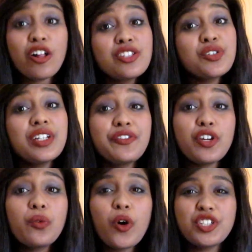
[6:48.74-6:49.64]
Also, if
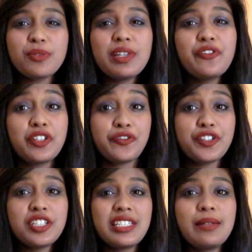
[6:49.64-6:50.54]
you are watching me for the
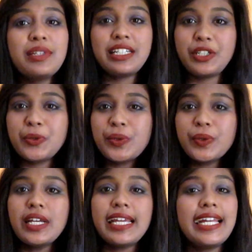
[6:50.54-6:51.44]
first time, then do
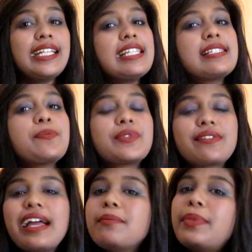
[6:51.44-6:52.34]
hit the
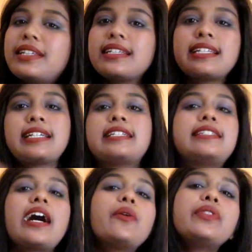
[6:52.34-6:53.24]
subscribe button
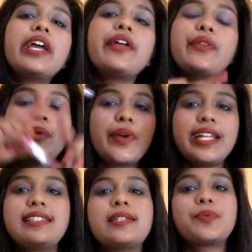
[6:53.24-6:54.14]
down there, the
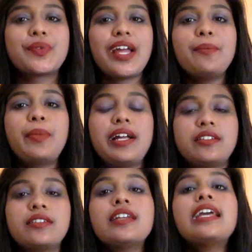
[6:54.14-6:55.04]
red subscribe
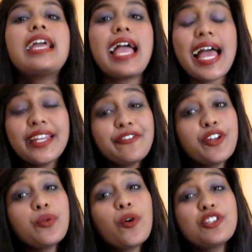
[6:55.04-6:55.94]
button. And if
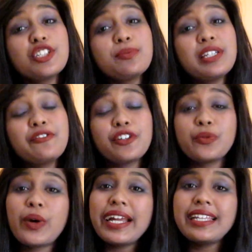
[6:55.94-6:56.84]
you are watching me for
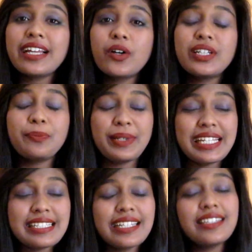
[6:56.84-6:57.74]
a while now, then
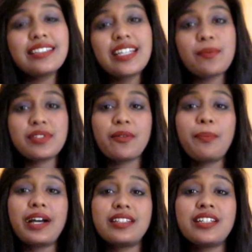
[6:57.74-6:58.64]
please hit the thumbs
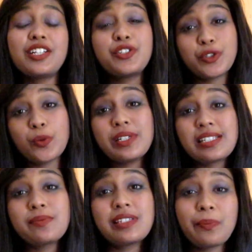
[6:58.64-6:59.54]
up button and show me
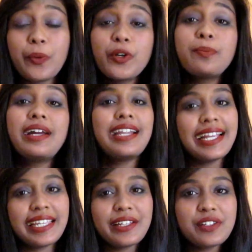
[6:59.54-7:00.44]
some support by
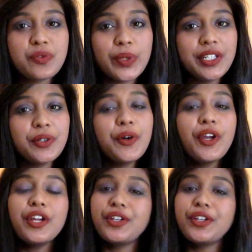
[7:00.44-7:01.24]
liking this video.